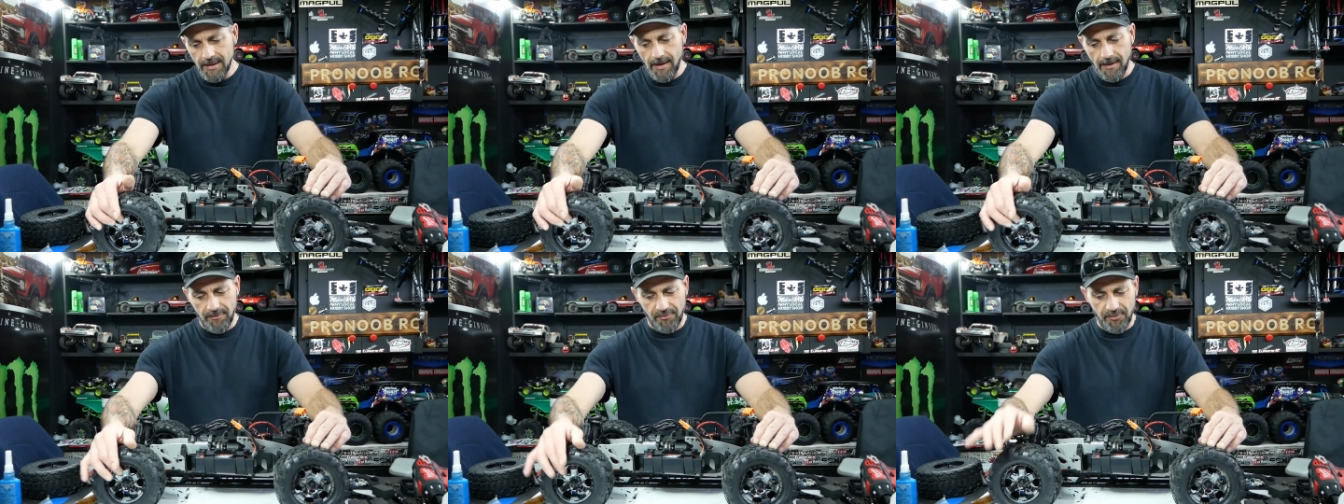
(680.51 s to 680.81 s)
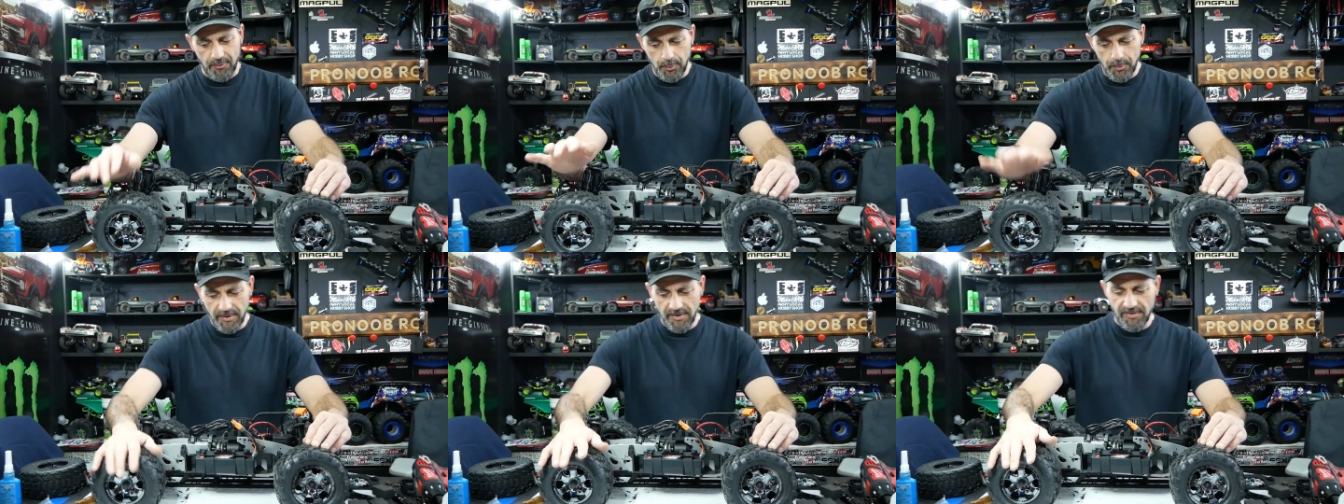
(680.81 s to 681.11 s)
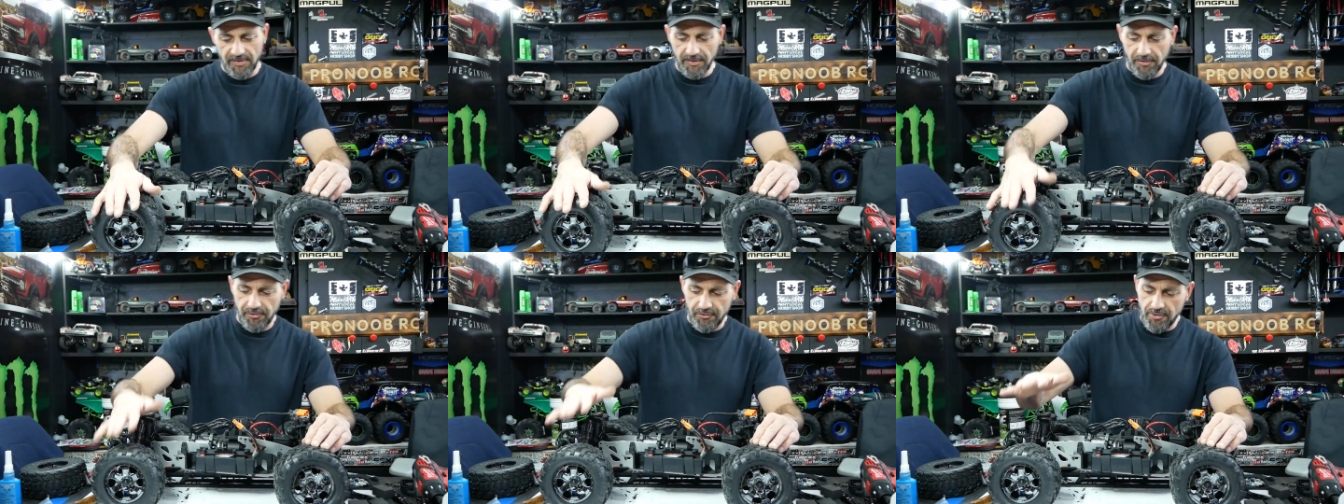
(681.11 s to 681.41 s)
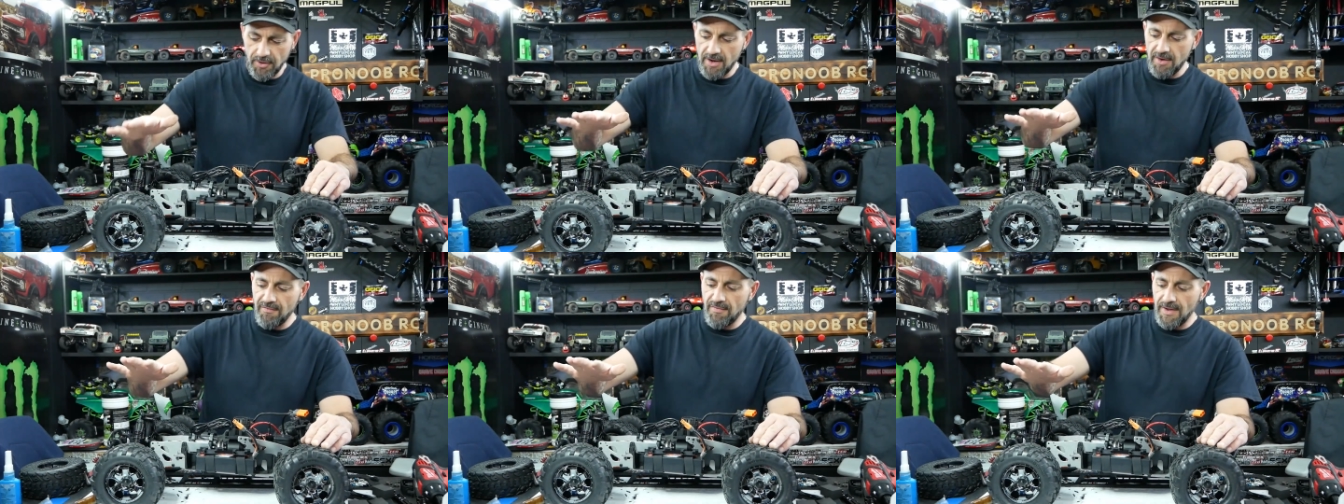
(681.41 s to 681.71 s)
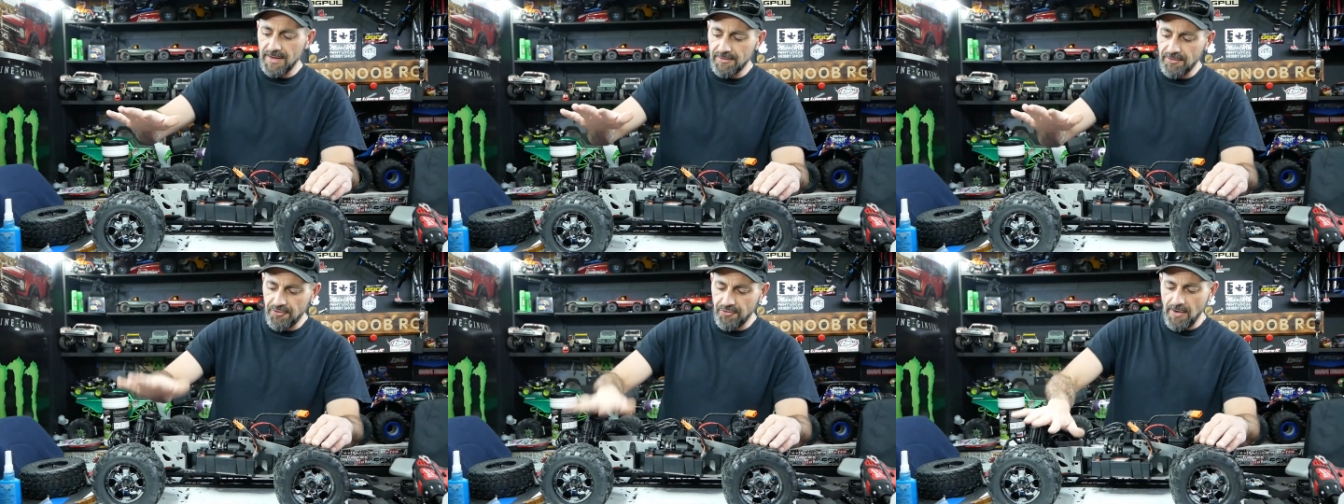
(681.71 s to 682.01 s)
As soon as this truck
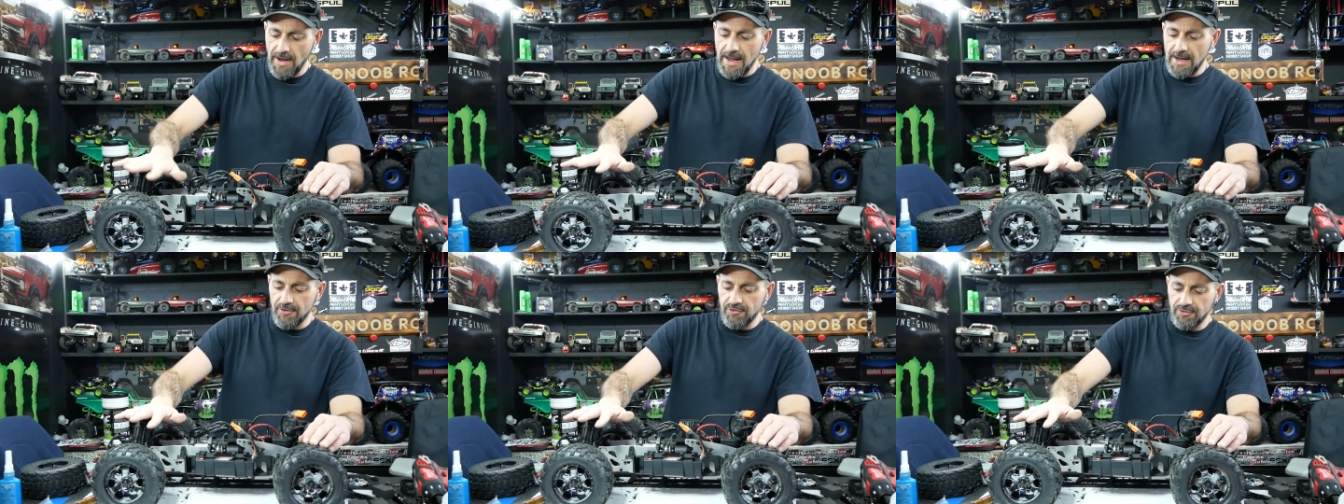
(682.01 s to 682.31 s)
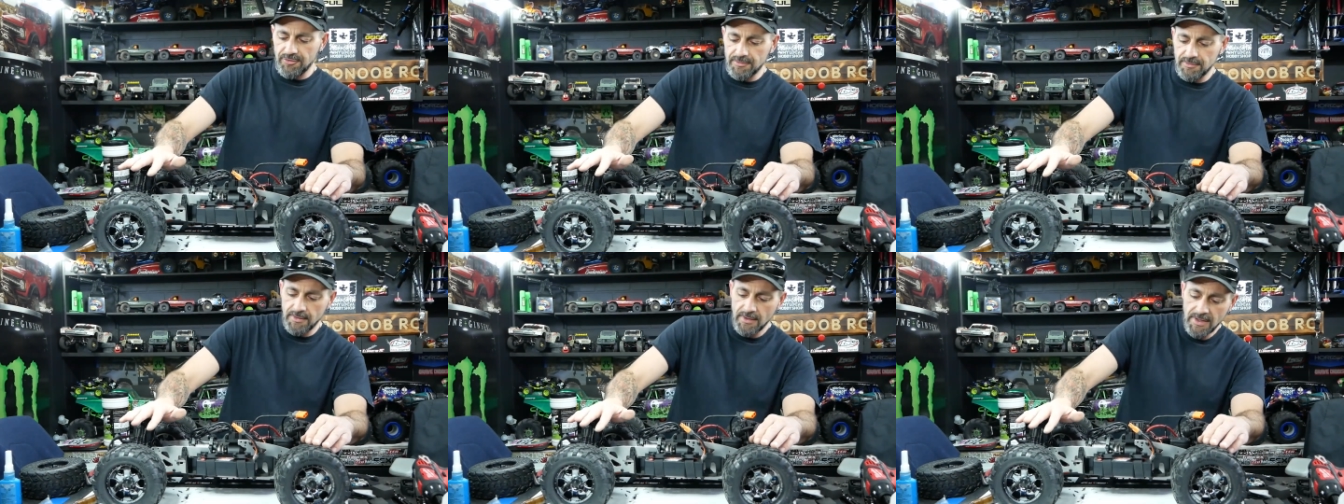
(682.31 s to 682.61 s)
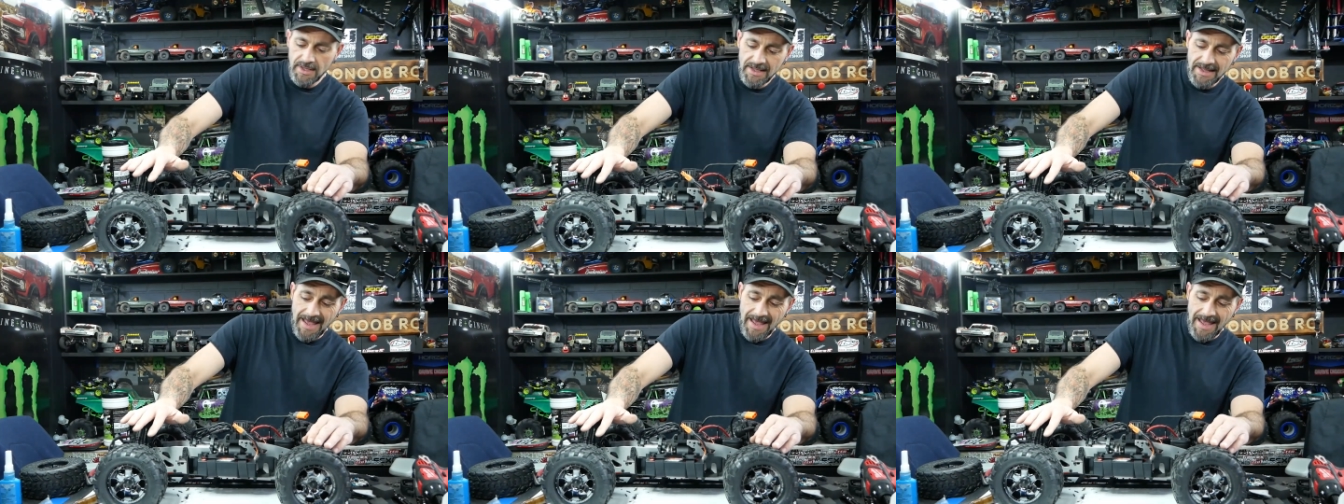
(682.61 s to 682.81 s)
finds traction,